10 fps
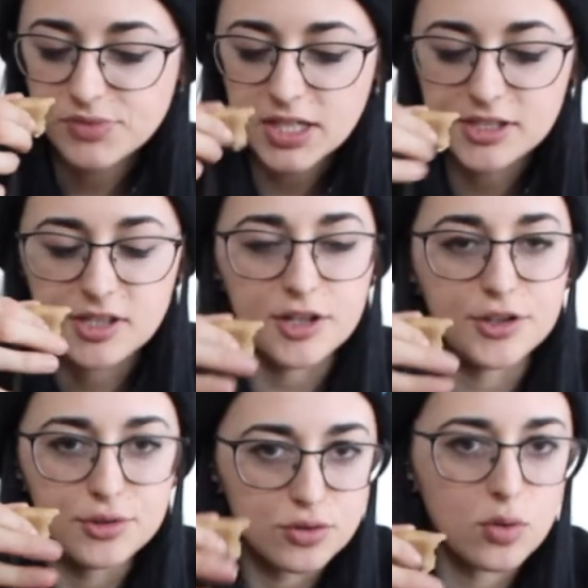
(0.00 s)
It's their
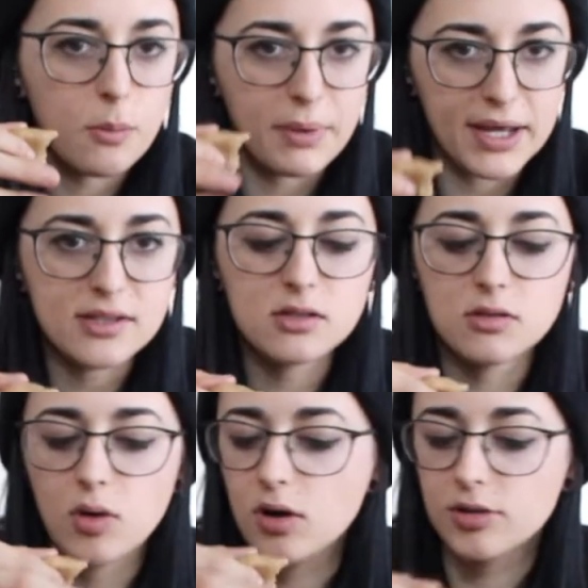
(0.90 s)
usual base
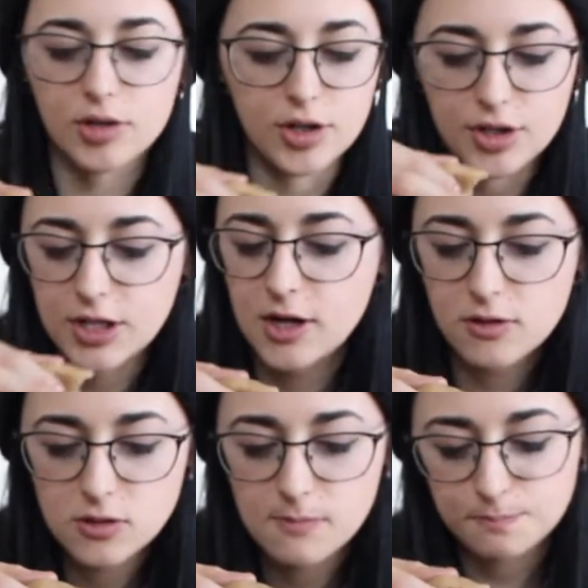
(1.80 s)
to all their cookie
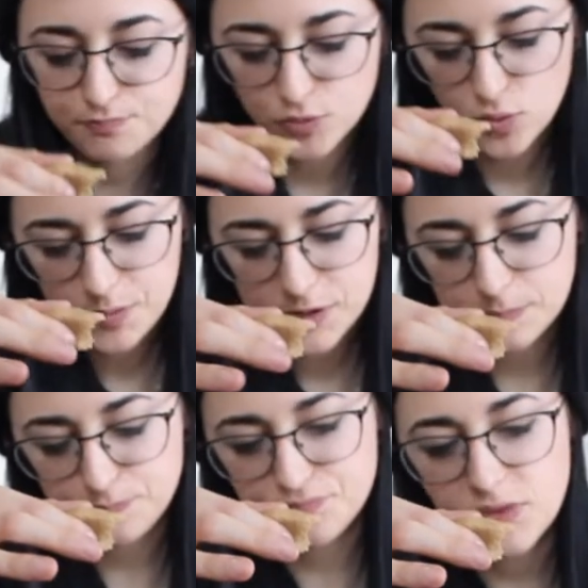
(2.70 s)
doughs. Whoops.
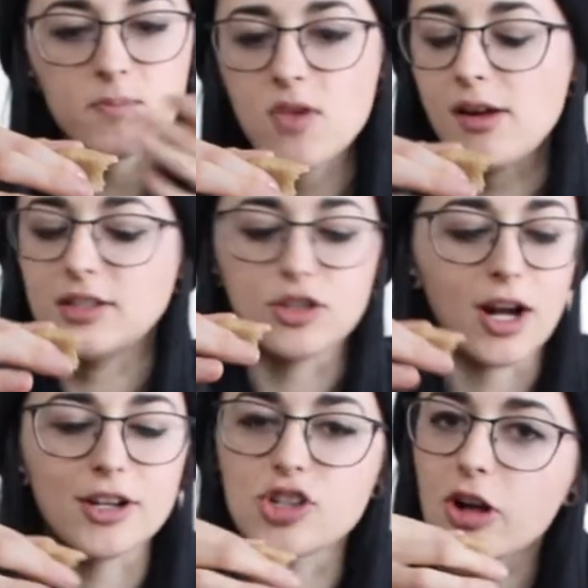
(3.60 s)
And you
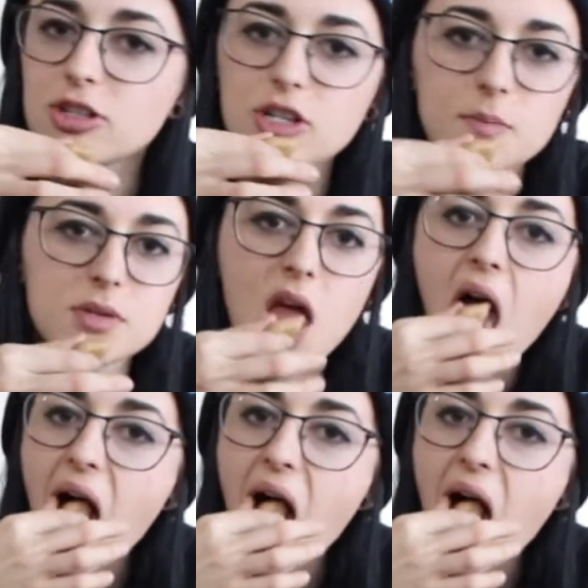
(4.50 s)
got your chocolate chips.